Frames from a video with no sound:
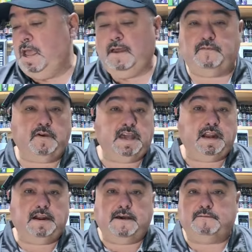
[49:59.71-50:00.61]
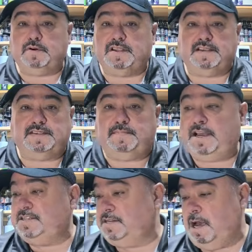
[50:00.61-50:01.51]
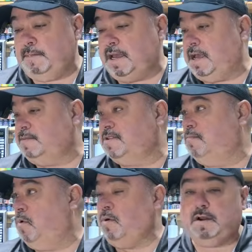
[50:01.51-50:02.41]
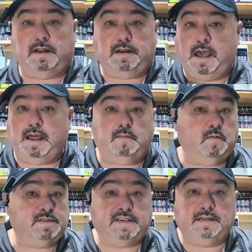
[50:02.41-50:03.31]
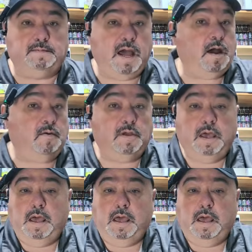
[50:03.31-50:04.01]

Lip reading: If we get enough participation, I'll make up some more, and we'll send them out.